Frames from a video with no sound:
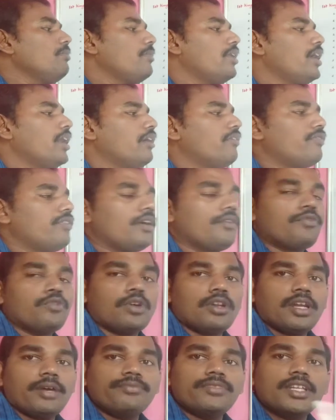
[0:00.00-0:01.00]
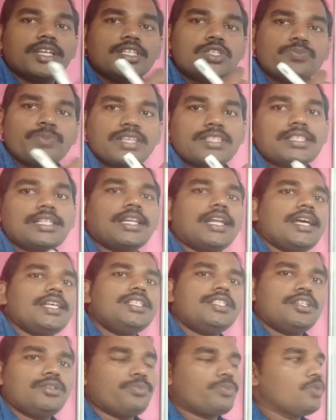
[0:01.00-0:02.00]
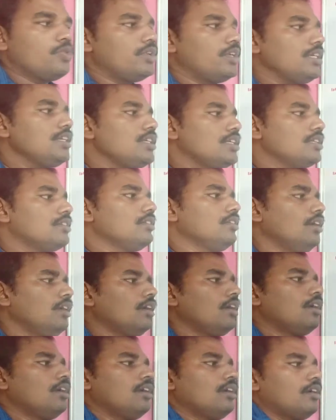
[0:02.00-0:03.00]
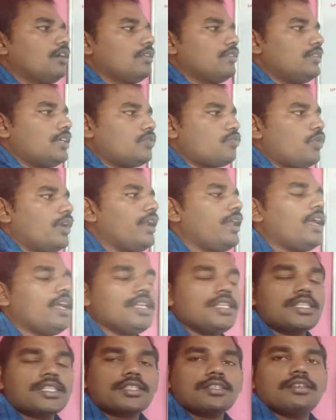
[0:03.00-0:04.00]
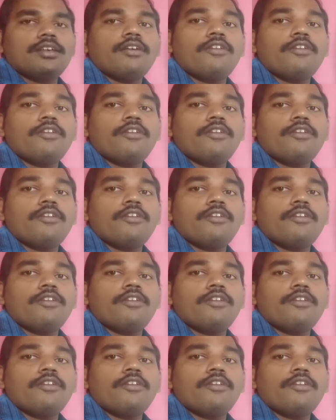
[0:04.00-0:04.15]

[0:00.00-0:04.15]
made up of one of the specialized protein. That one is